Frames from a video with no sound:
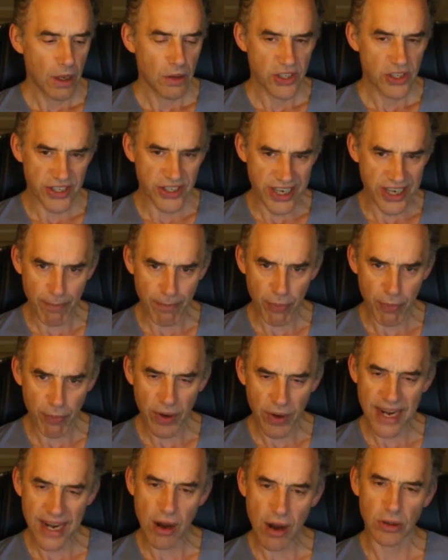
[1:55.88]

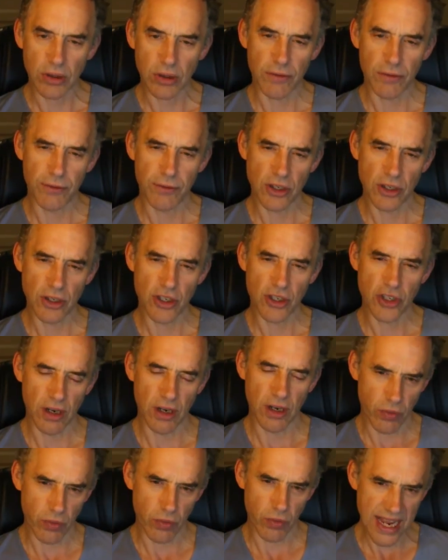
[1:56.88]
separate out the function
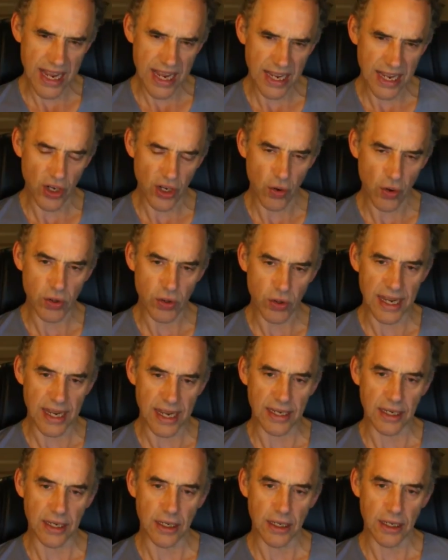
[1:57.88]
of reading and note
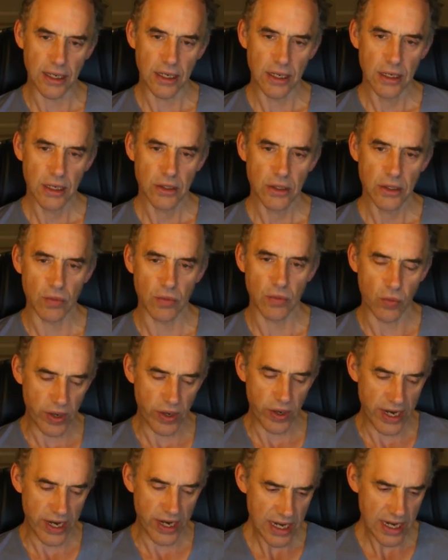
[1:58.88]
taking. So
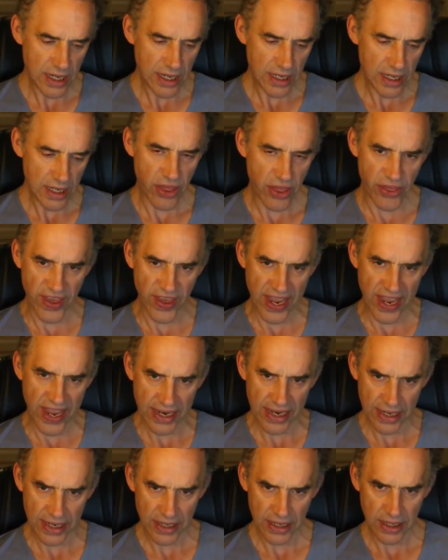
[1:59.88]
read,
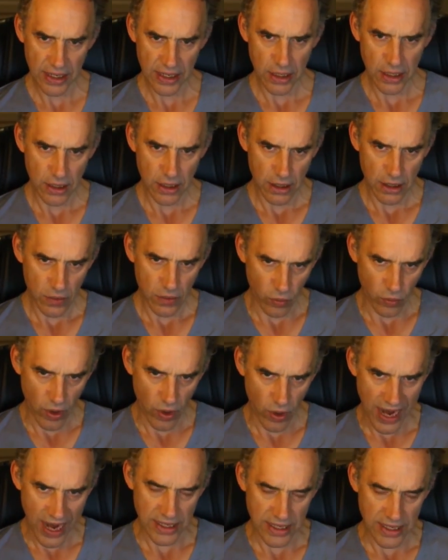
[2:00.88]
think,
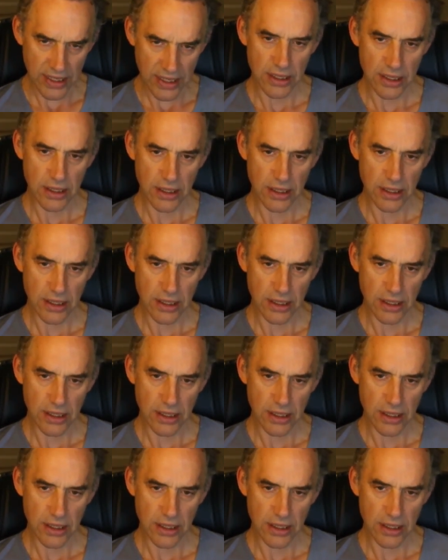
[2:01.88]
write,